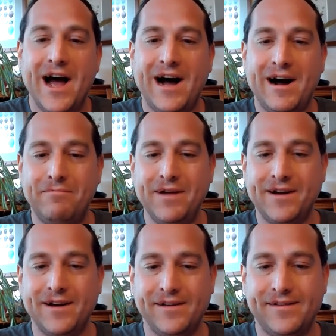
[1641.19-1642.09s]
uh,
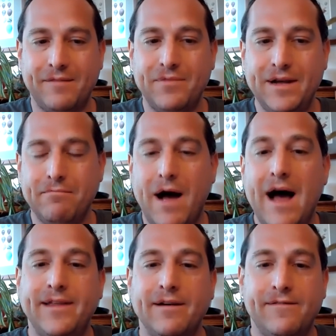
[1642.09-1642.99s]
because somebody
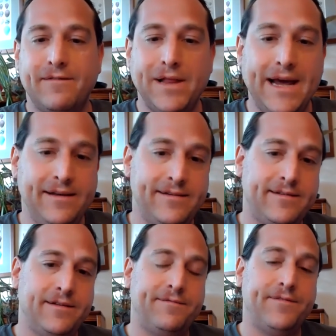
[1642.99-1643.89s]
bought their place
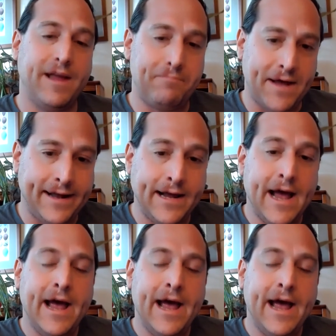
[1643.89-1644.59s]
to flip it